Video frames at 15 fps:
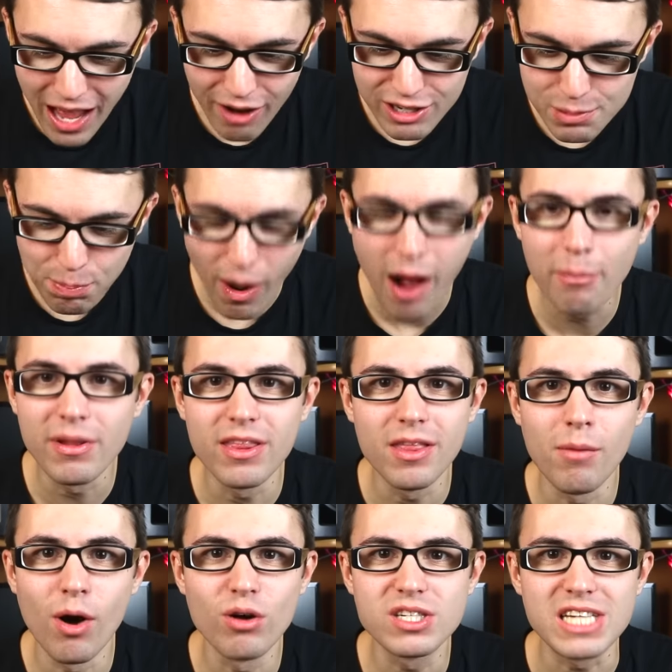That was probably the
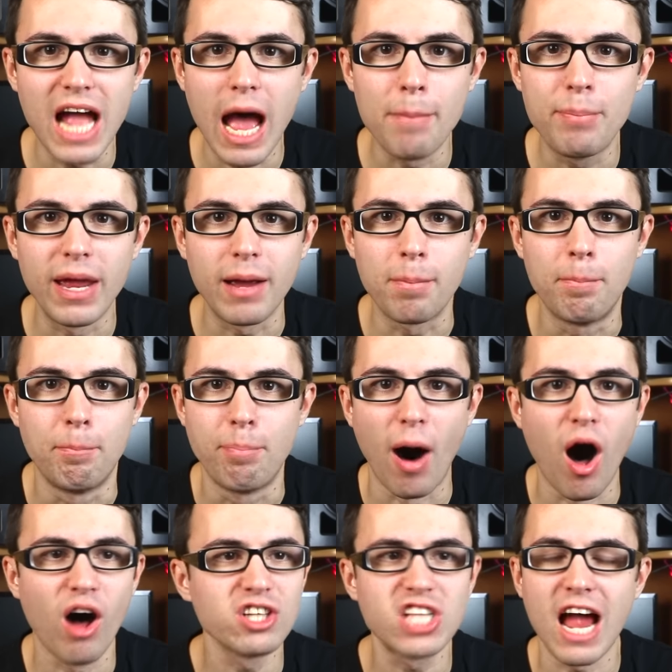most epic
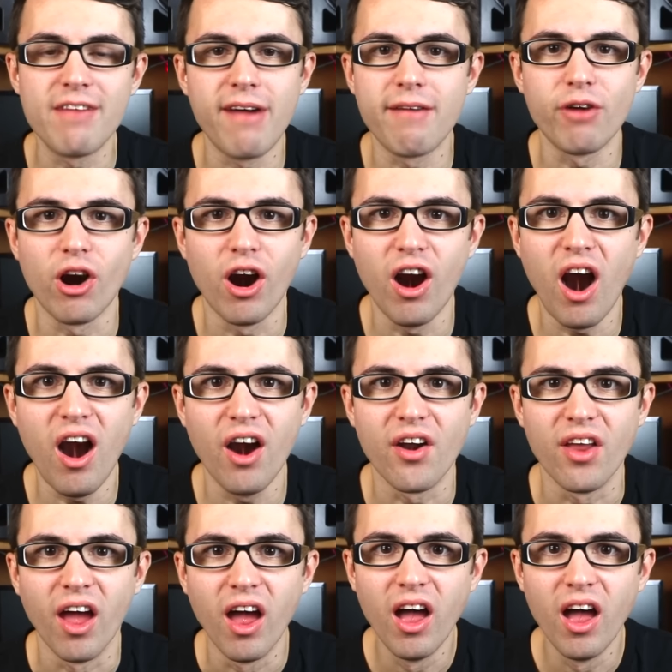balls I've ever heard.